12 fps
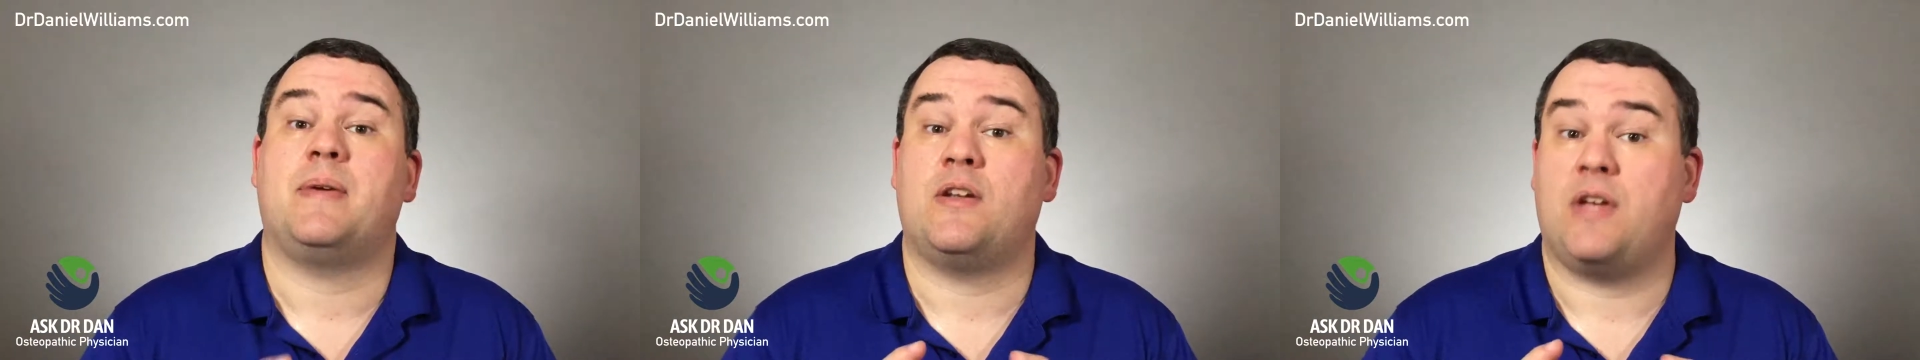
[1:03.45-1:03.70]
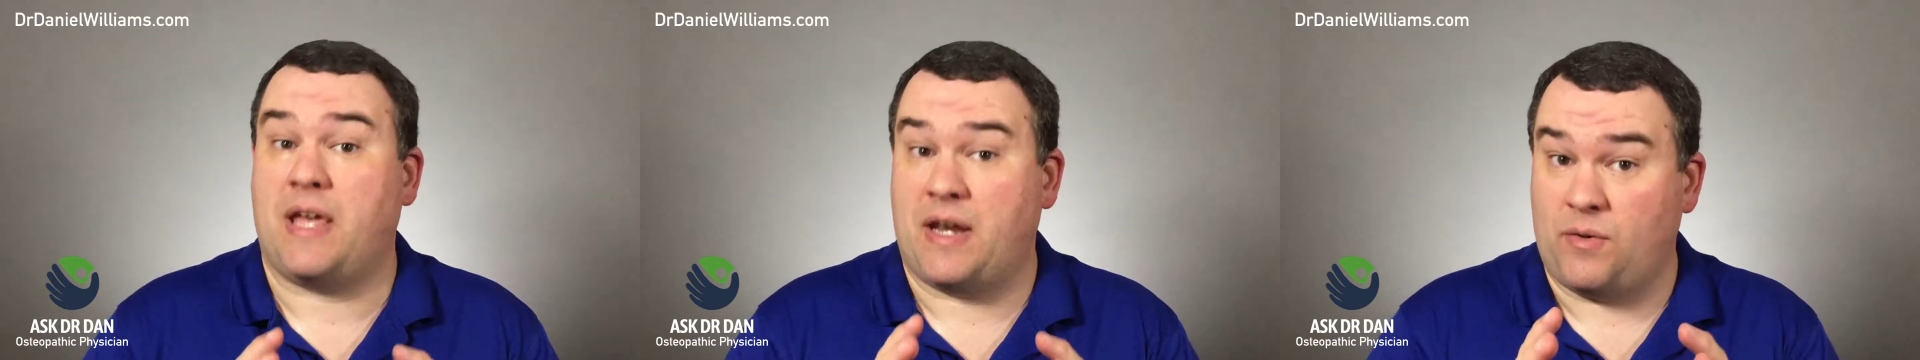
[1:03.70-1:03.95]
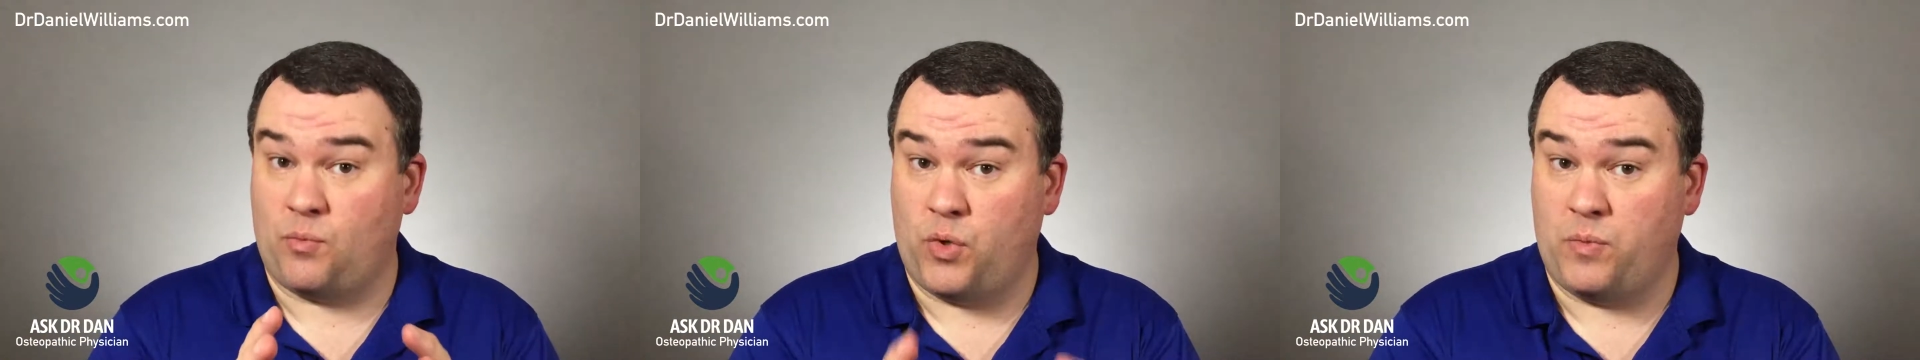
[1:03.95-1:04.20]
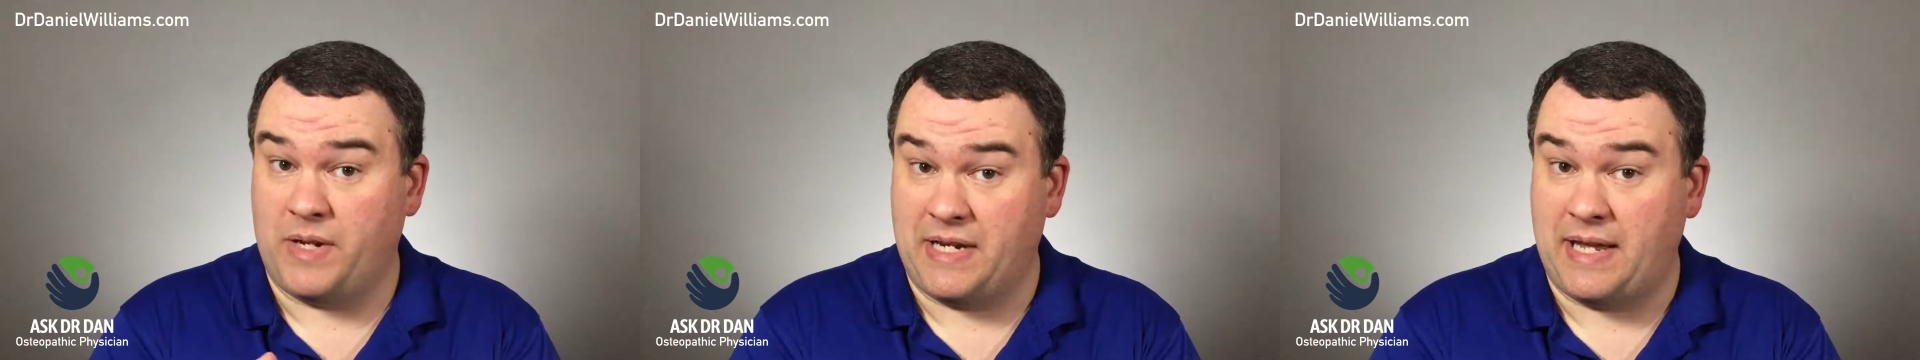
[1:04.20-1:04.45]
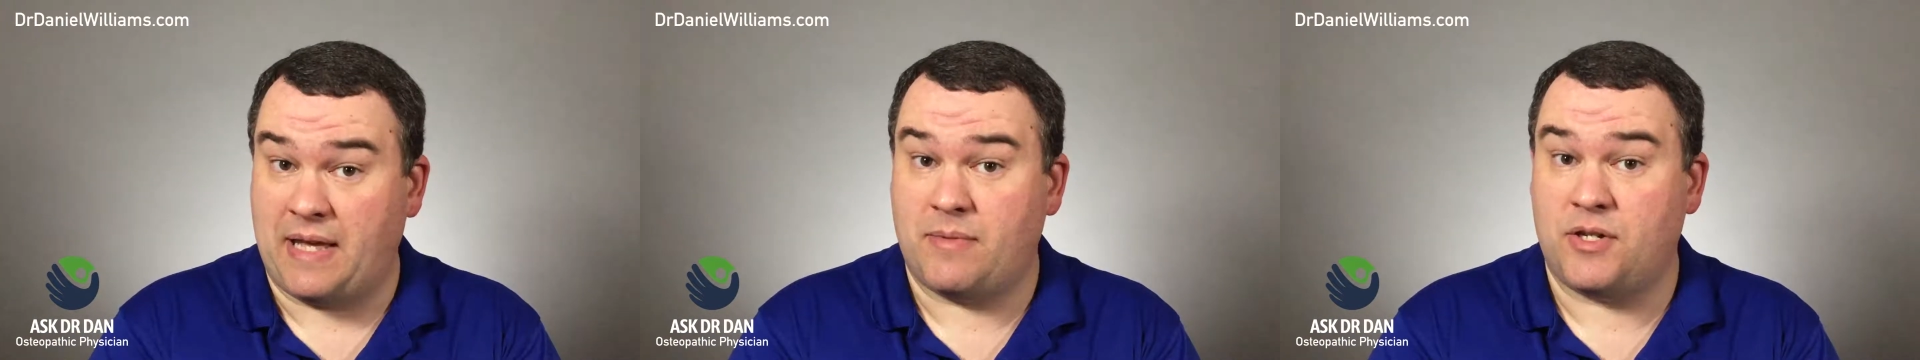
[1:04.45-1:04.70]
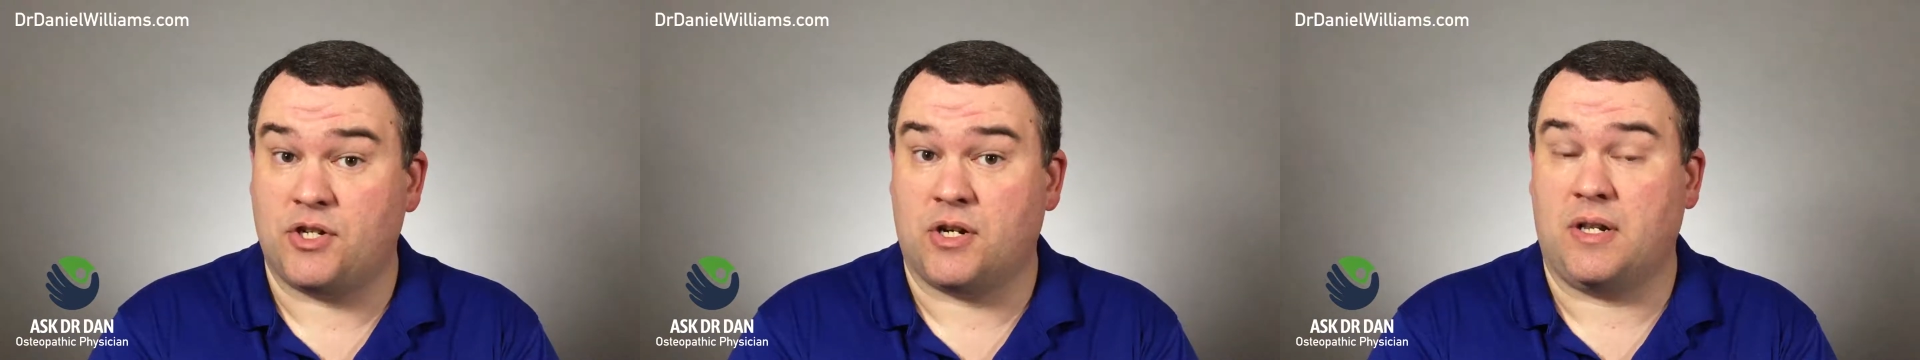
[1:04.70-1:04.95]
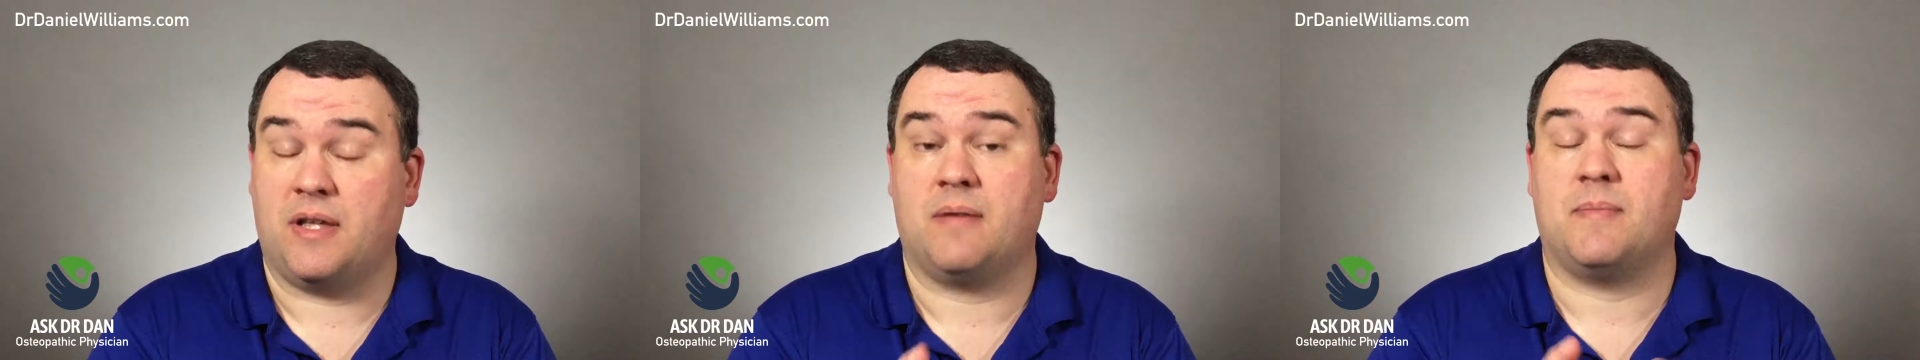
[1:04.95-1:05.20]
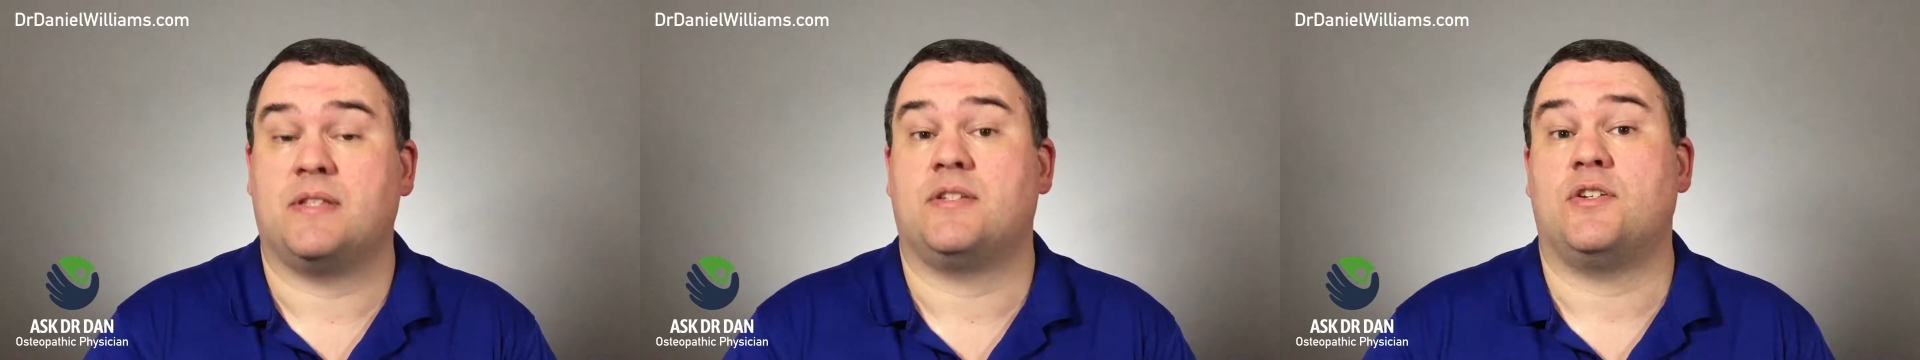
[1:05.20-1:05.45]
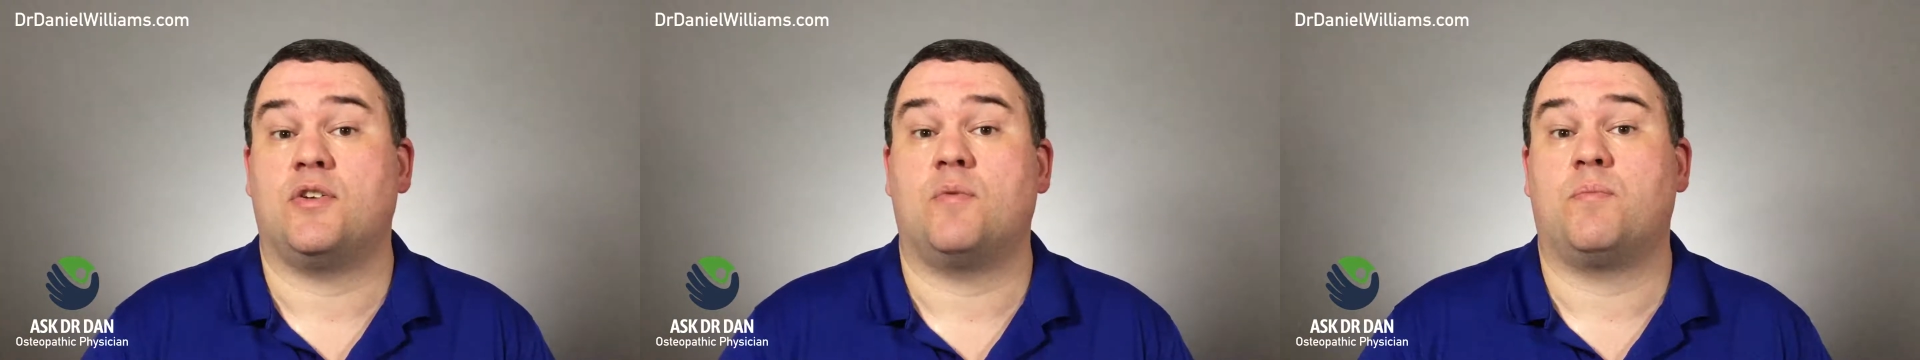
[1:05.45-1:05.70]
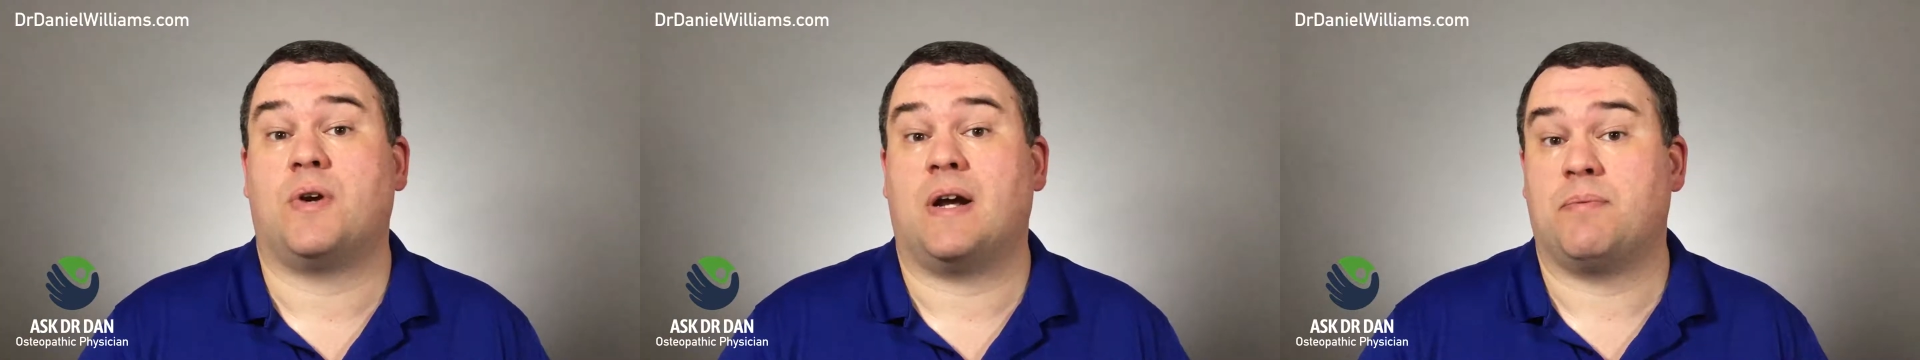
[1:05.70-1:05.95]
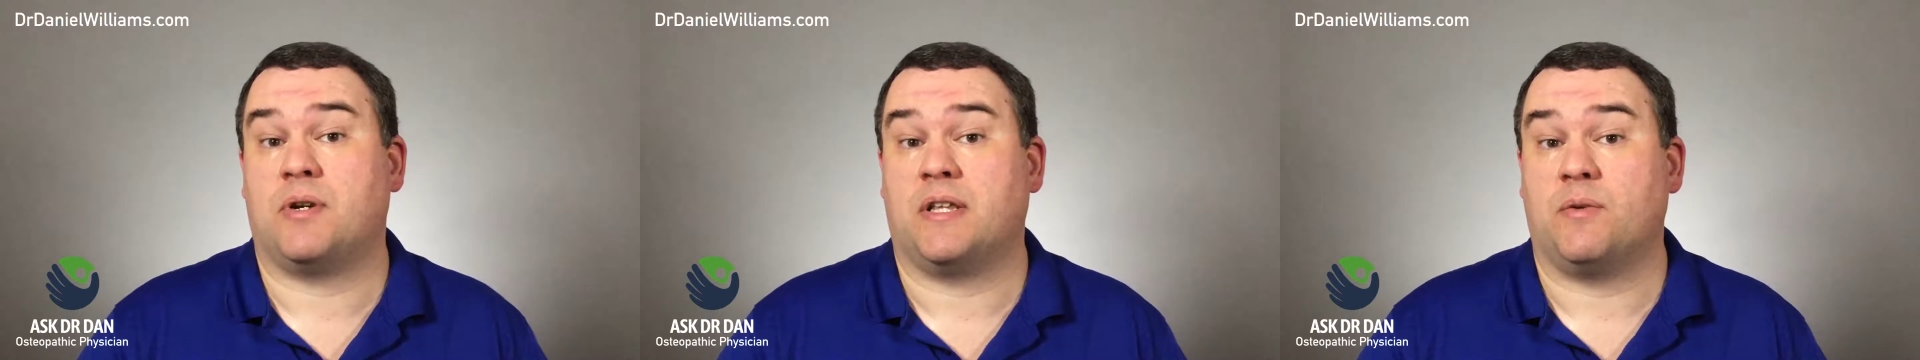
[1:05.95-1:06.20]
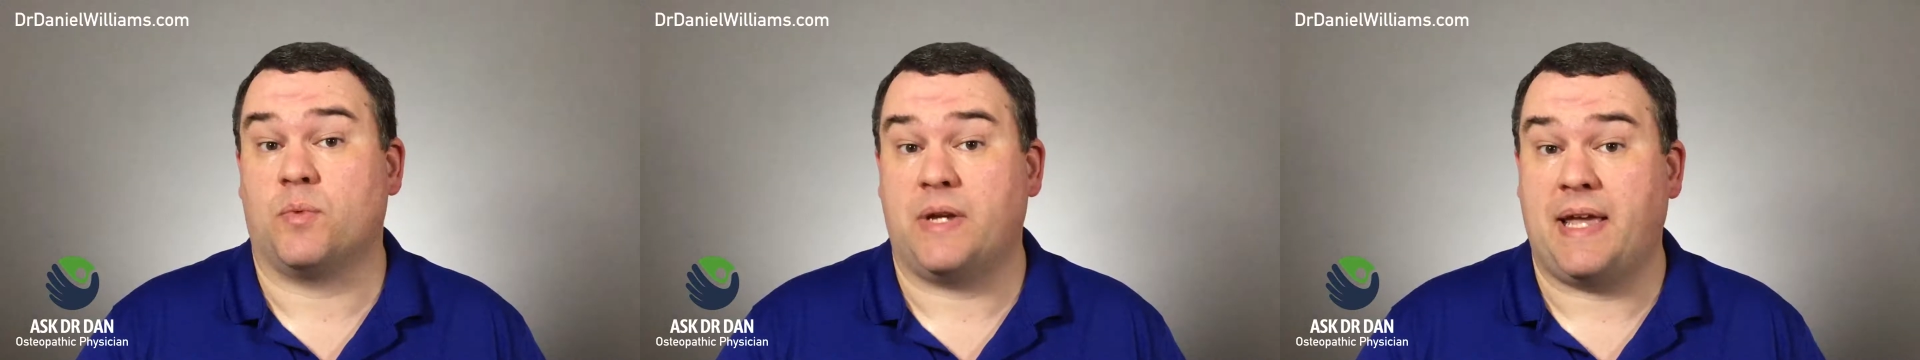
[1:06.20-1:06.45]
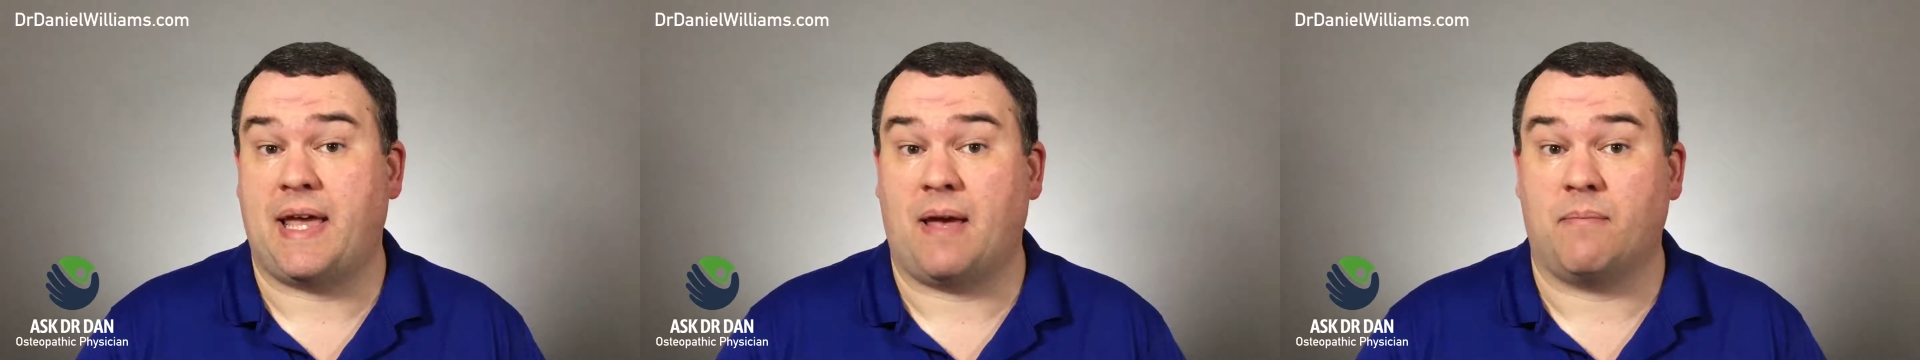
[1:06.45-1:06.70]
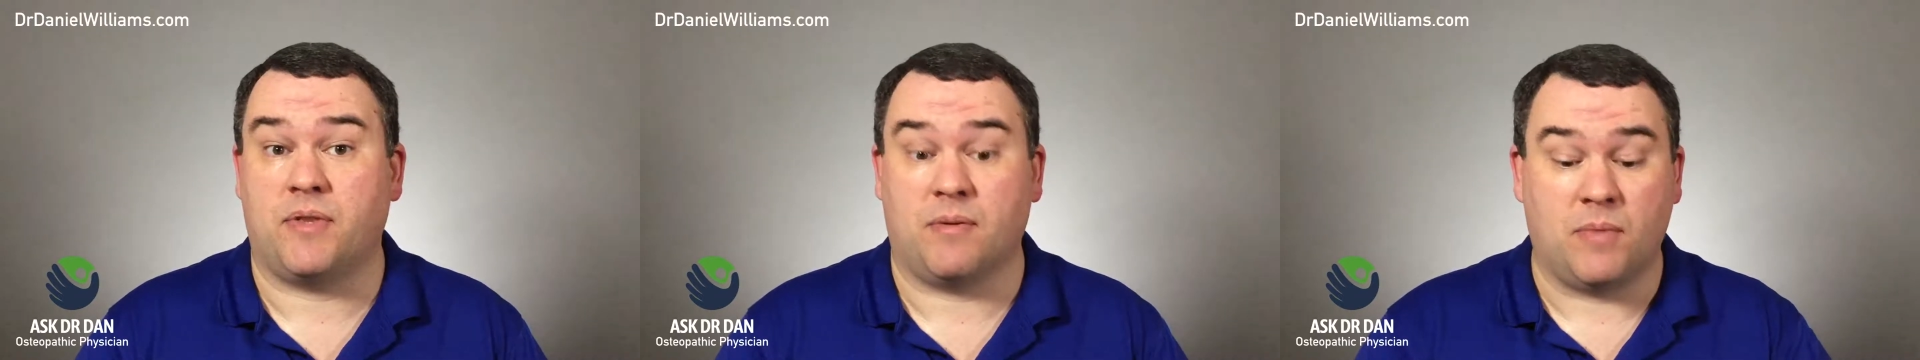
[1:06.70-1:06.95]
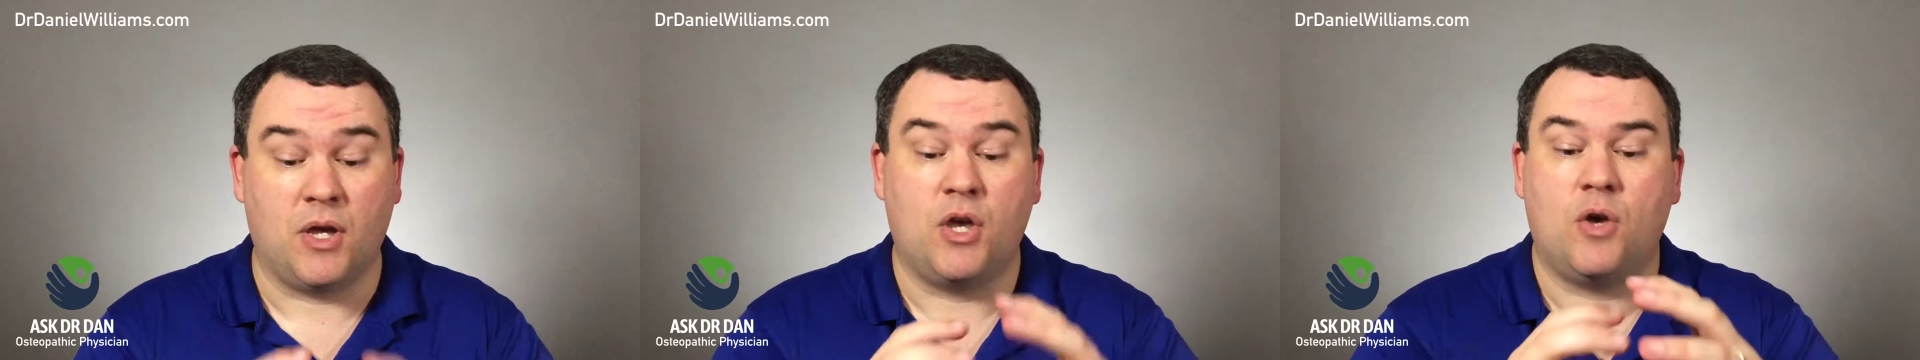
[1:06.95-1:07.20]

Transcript: and when we damage our ligaments and don't properly rehab them,